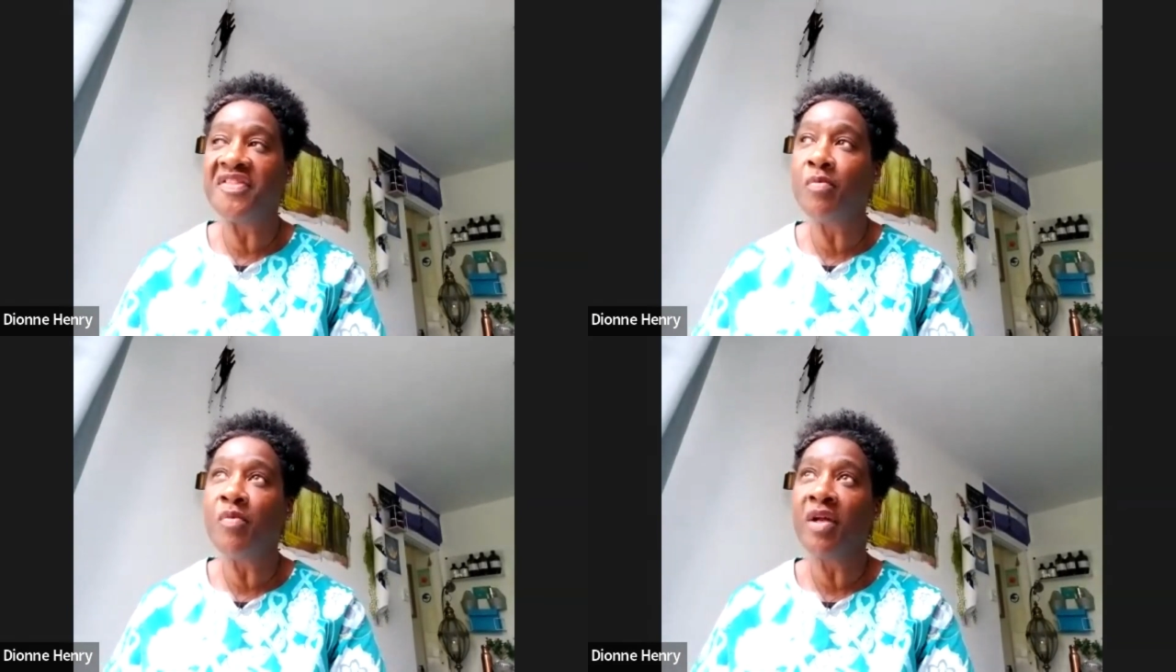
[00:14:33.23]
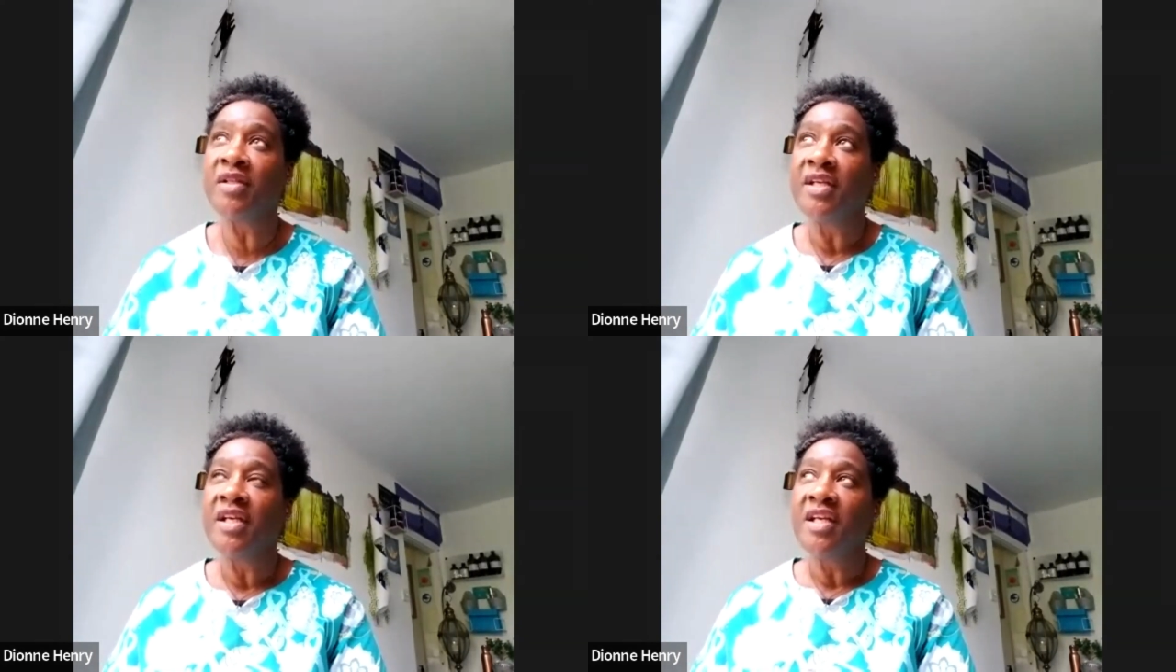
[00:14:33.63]
If
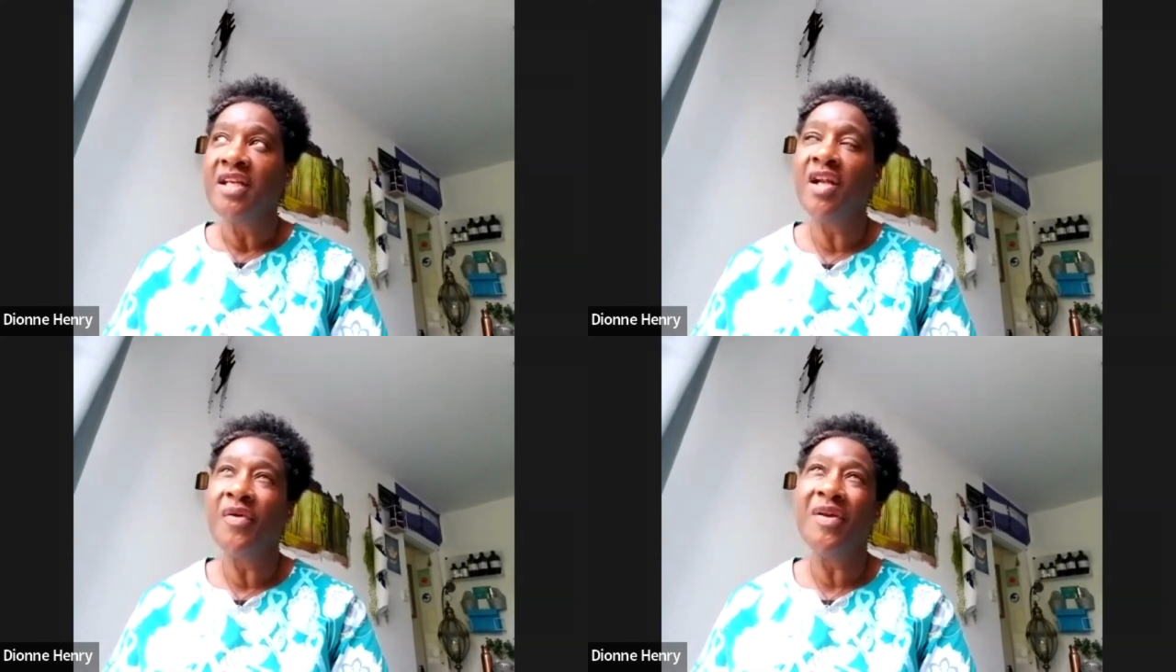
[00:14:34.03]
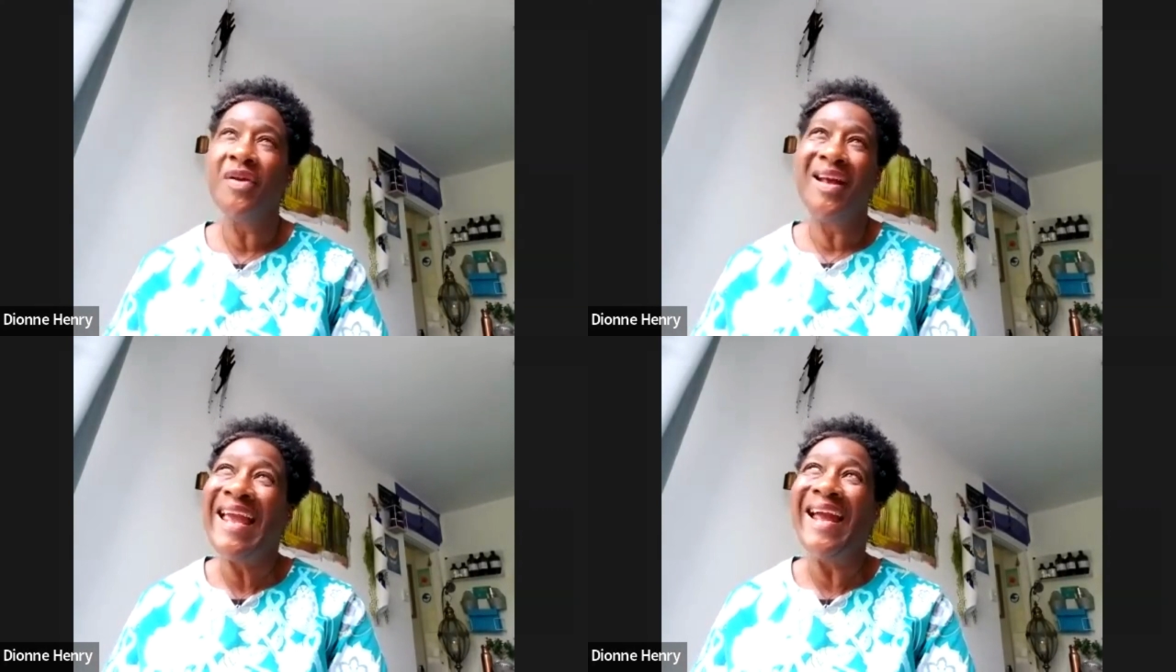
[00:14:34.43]
someone, you know,
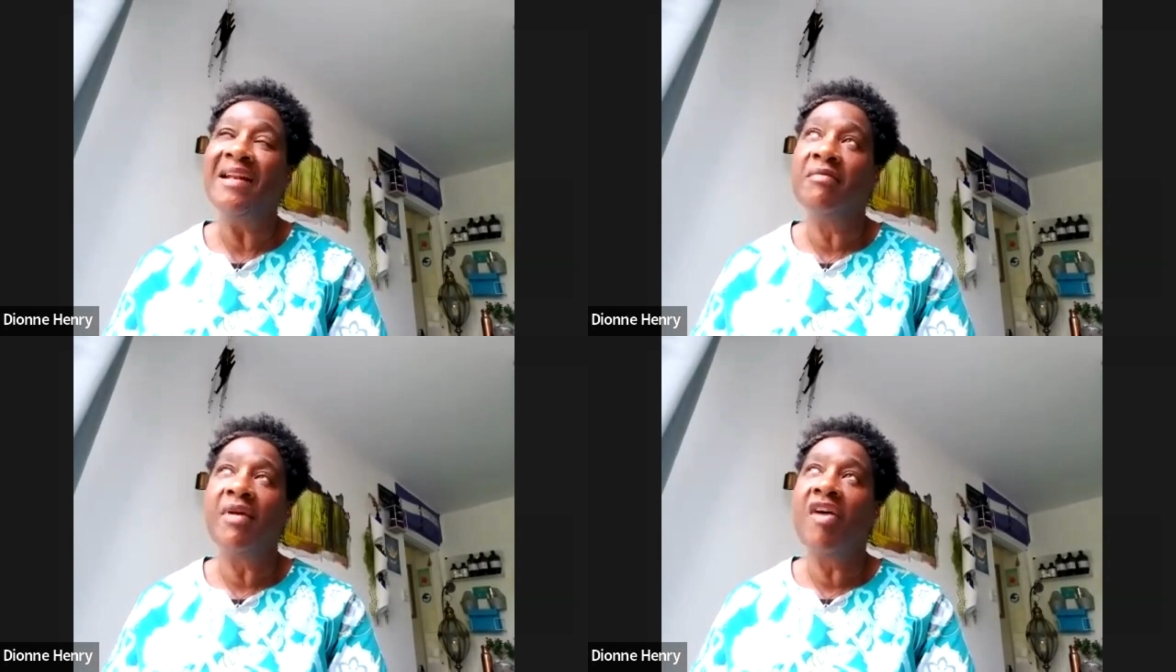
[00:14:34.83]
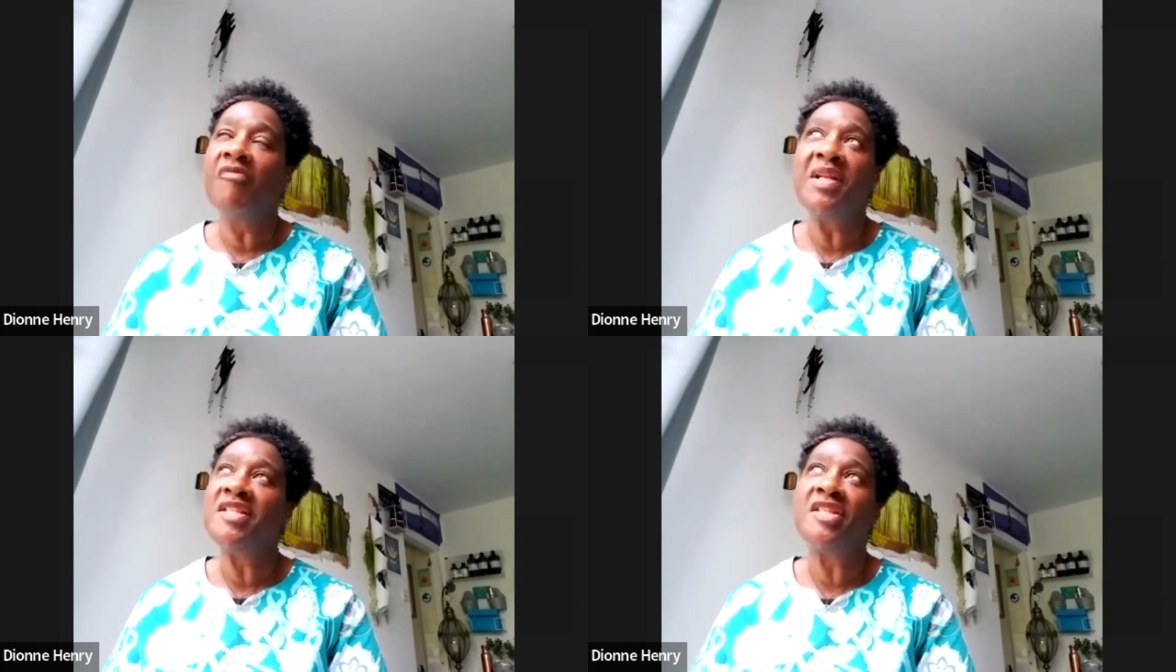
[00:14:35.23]
again,
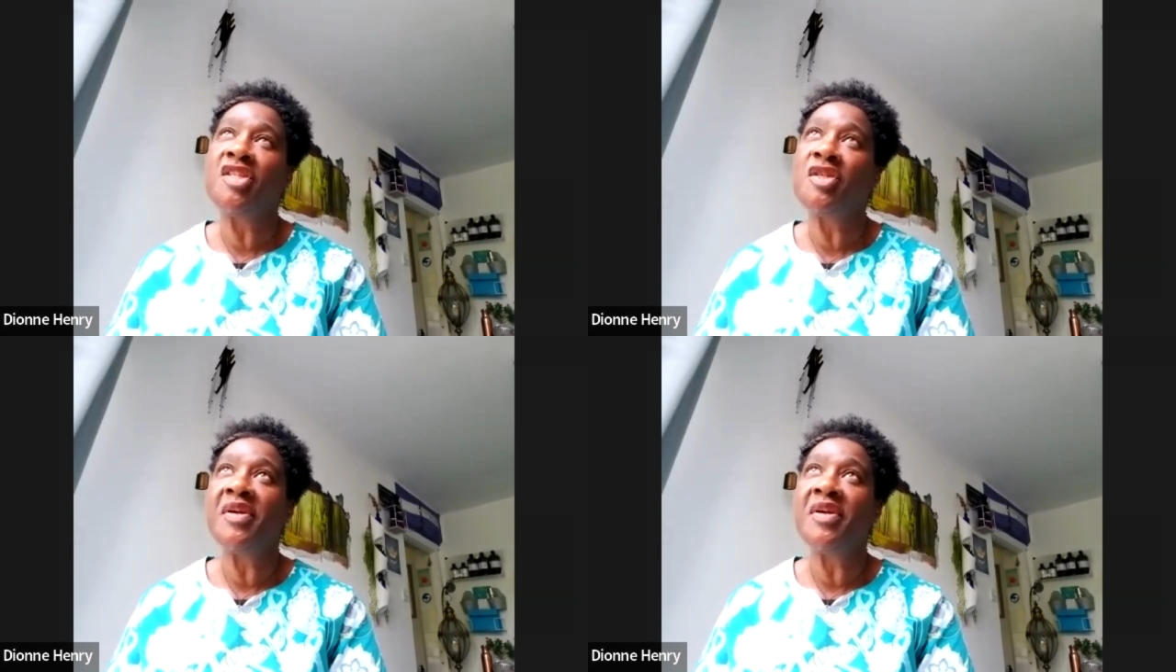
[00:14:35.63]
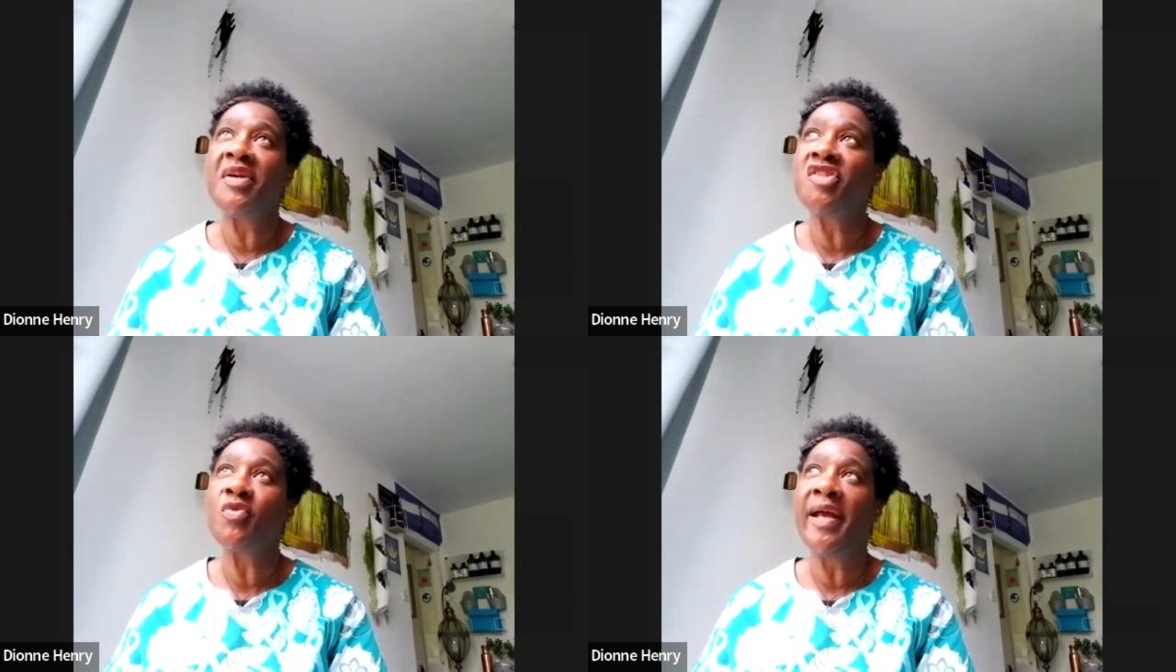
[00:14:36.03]
I've been in
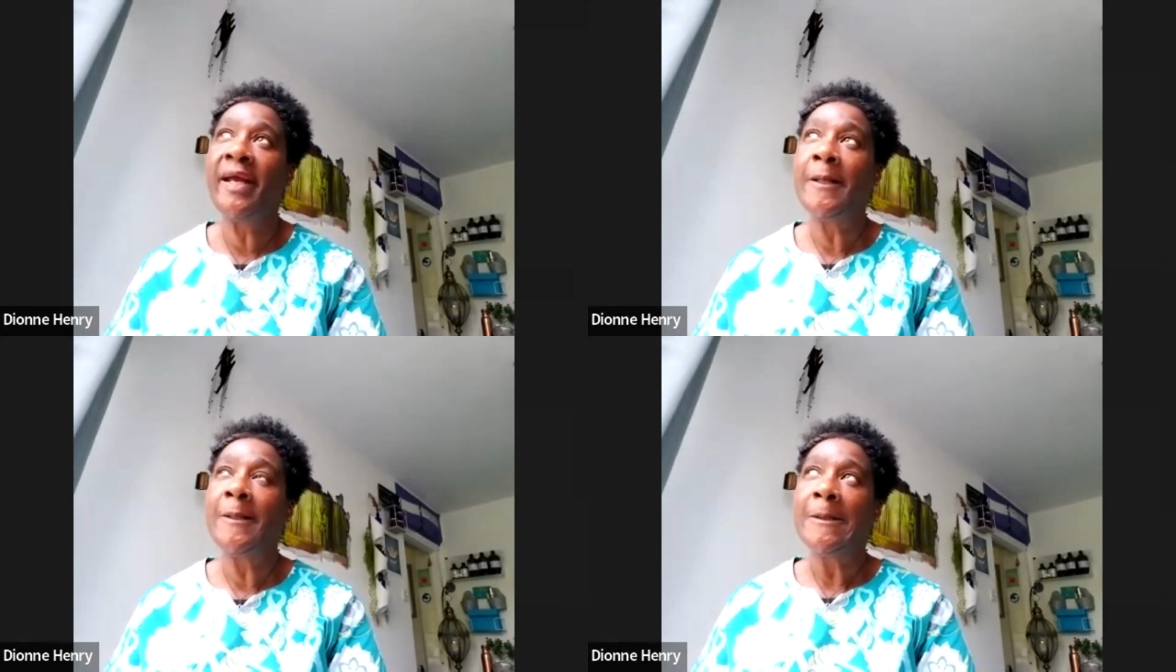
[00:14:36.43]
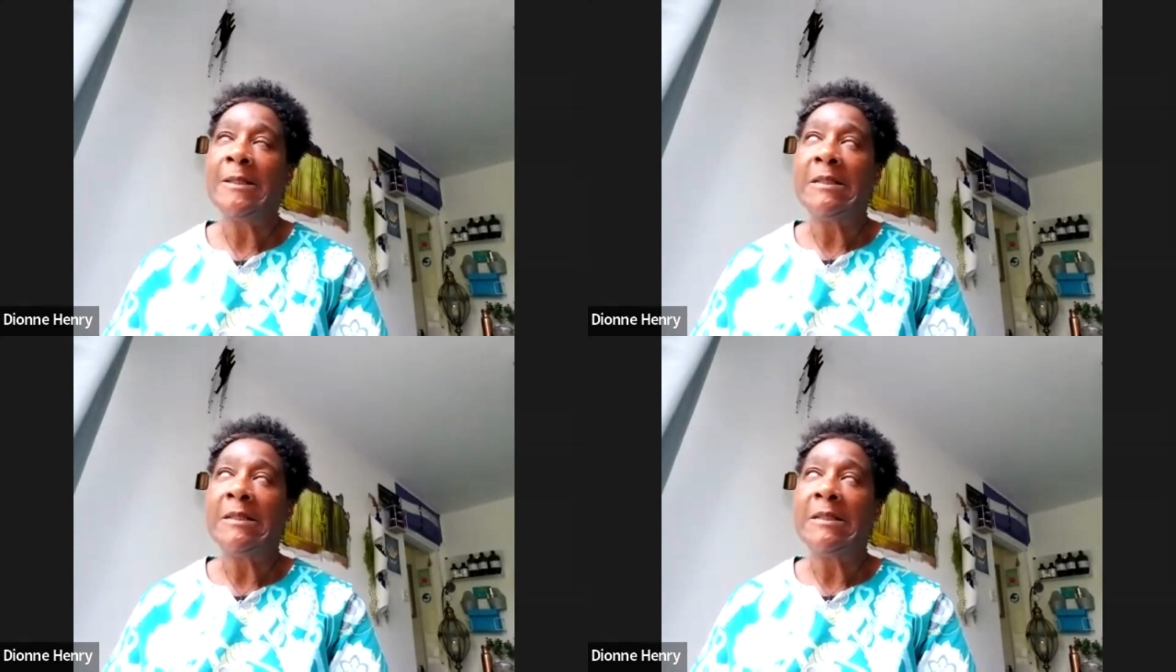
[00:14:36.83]
situations where